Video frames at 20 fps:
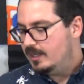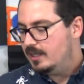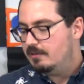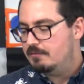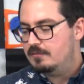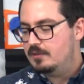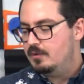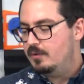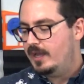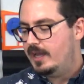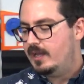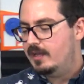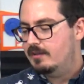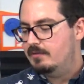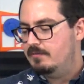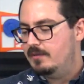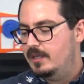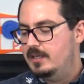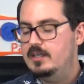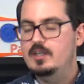If you
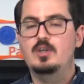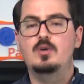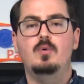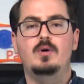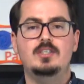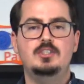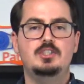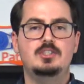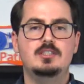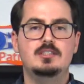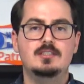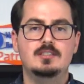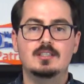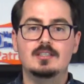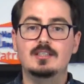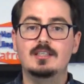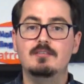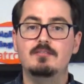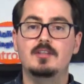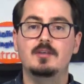have any questions,
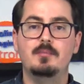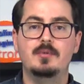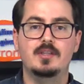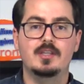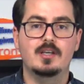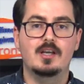leave them in